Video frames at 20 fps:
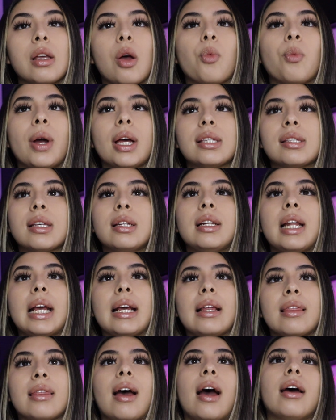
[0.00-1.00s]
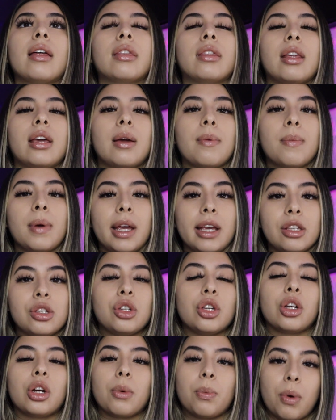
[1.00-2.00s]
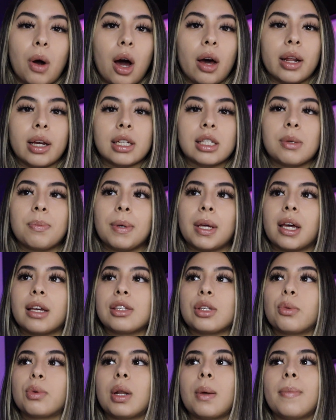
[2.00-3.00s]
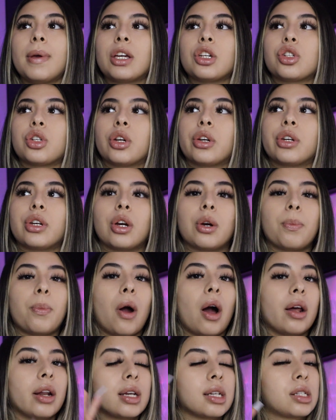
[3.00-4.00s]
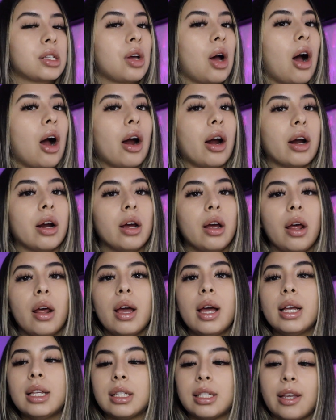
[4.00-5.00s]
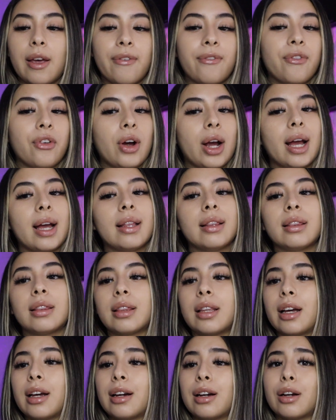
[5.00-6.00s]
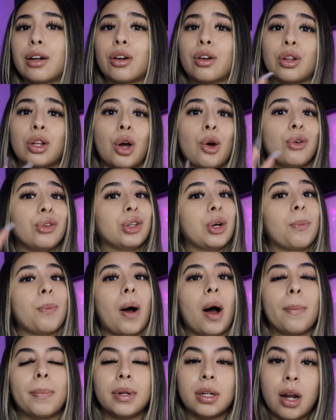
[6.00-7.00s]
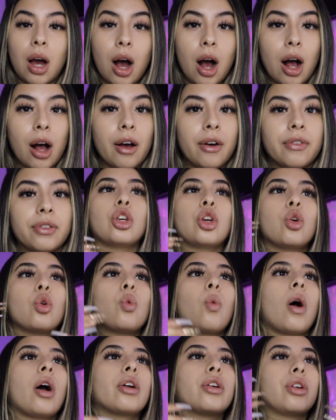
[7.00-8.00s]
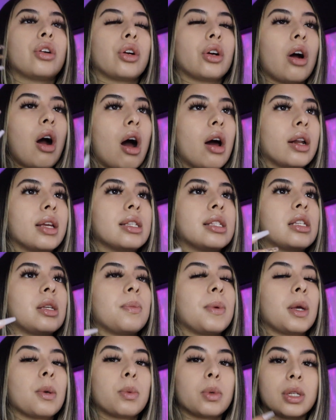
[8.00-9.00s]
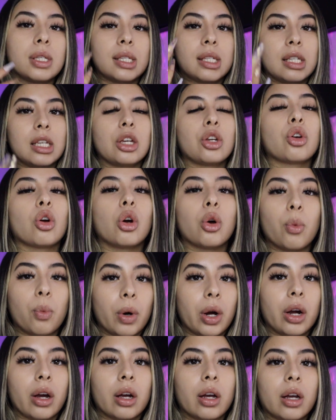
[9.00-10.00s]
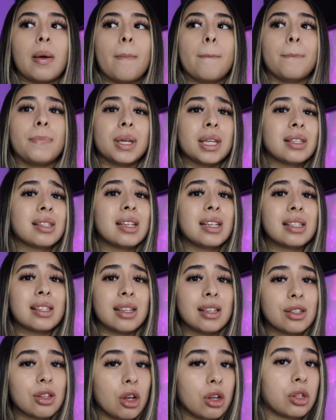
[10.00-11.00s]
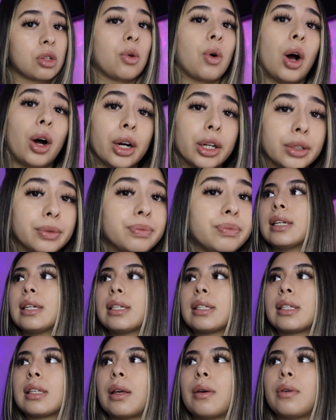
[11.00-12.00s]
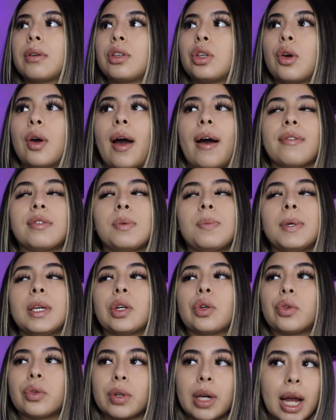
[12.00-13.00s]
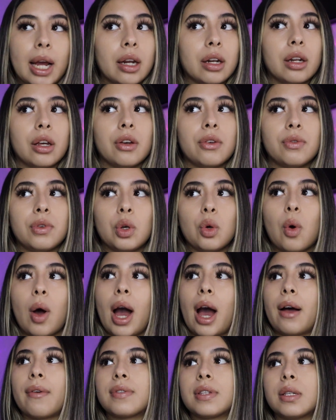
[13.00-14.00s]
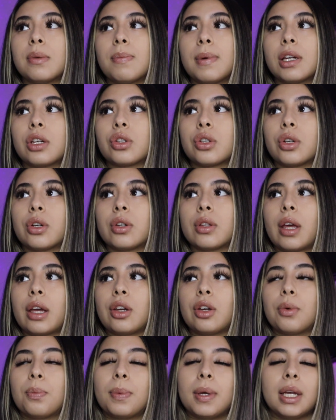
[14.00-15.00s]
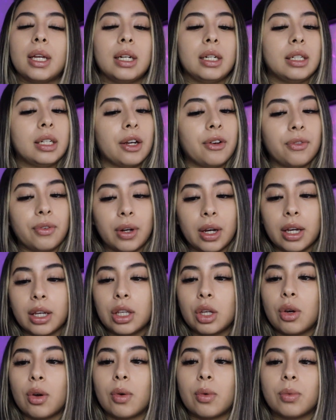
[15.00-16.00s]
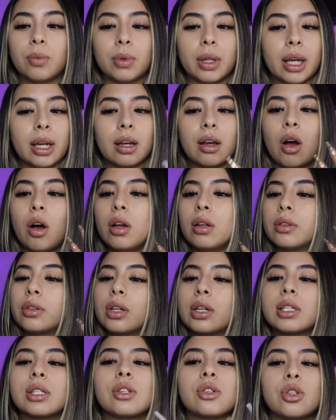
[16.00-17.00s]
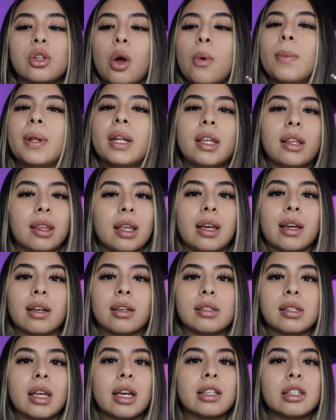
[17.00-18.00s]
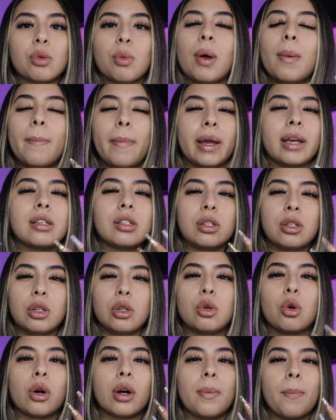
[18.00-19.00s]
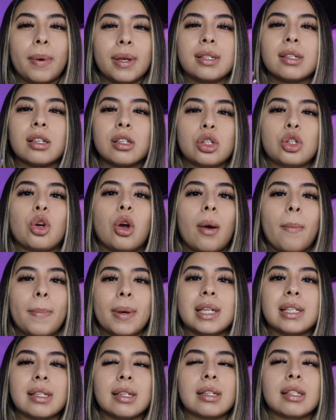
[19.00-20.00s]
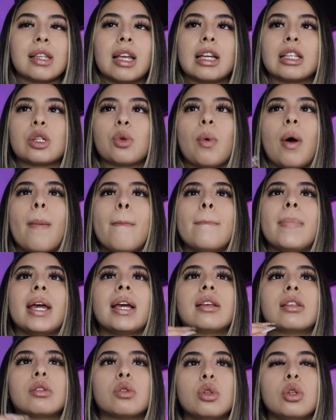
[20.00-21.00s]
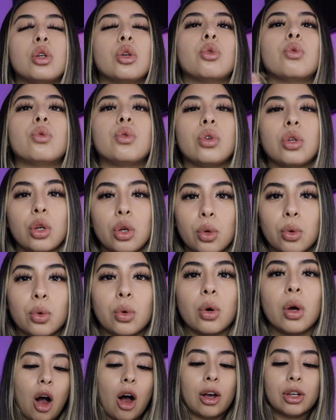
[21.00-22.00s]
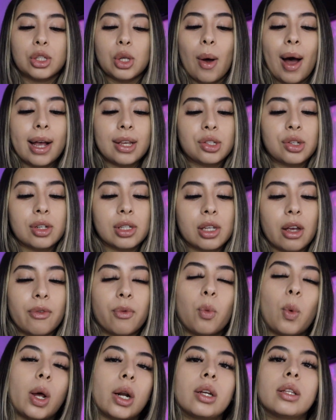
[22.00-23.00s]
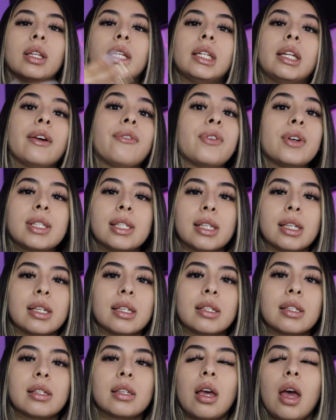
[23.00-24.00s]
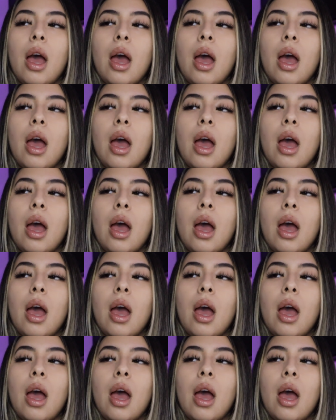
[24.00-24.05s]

resonate that theme into your product, because you want to make sure your products are different, they're glowing, they're popping off. You want your audience to be able to see your work. Business is also art. Business, you have to be creative. You have to make sure that you're being different. You like, there's so many things. It's what makes your business your business. It's what makes you you. Also ask yourself, what are the differences